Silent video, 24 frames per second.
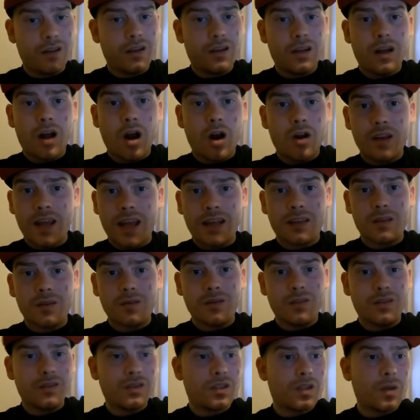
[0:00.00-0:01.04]
are like
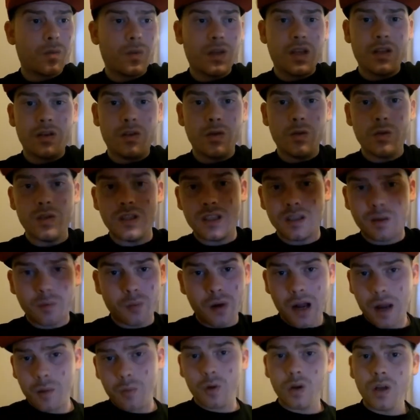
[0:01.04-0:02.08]
some of the dudes in the
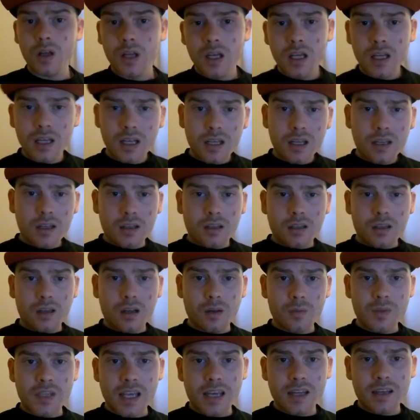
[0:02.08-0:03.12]
Bible. You know what I'm
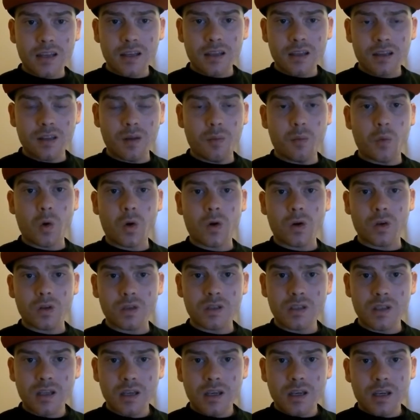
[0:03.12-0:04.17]
saying? The
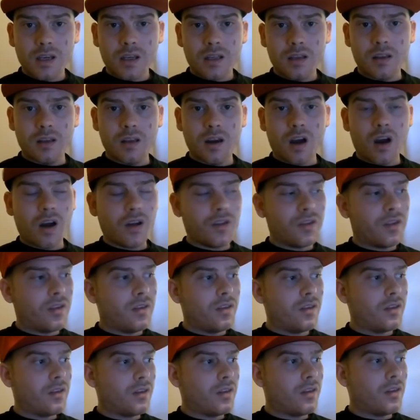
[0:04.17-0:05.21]
morals, the
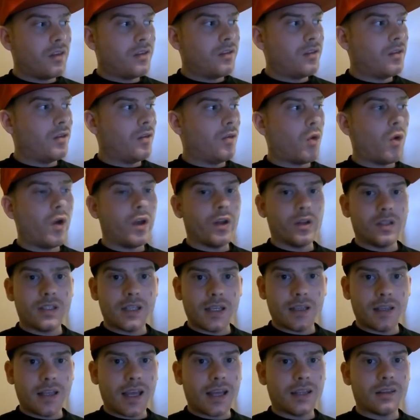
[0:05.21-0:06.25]

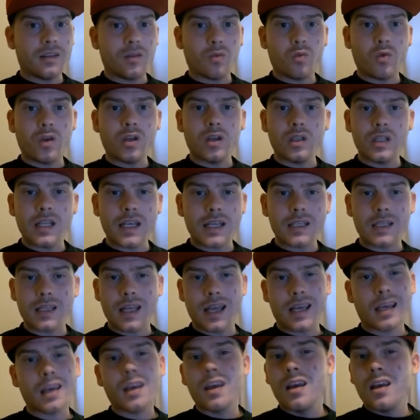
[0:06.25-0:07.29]
loyalty, like the realness,
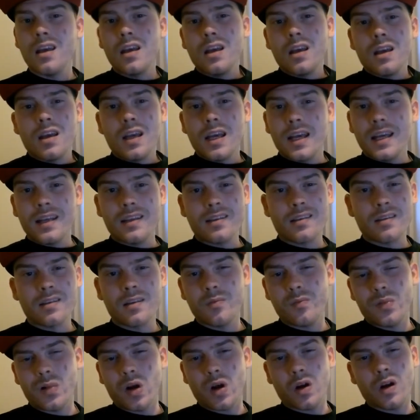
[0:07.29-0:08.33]
like,
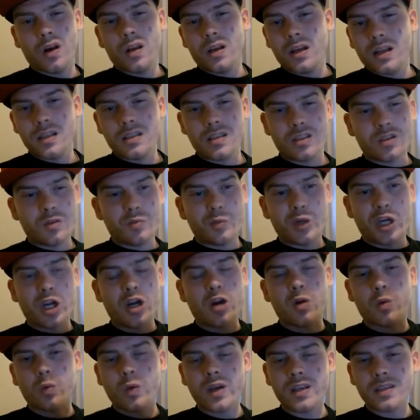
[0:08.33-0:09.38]
bro, it's
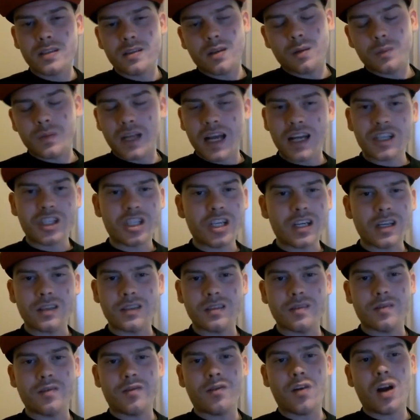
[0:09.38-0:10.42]
pure wisdom. That shit is
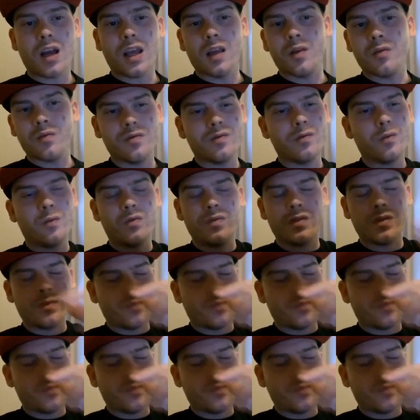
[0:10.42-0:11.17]
the fucking,